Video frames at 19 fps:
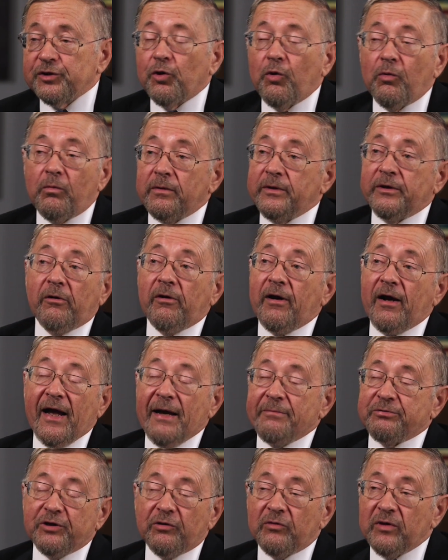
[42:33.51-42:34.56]
So there are
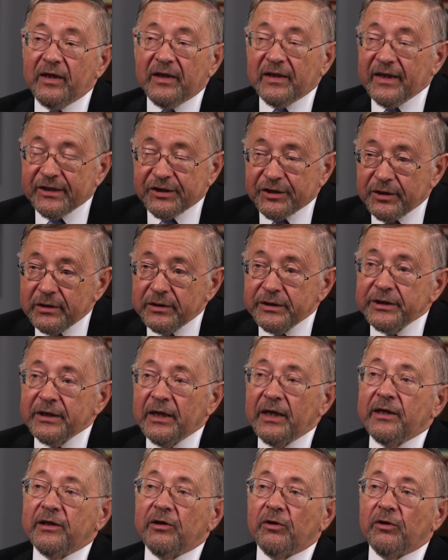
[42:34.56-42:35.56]
absolutely lessons.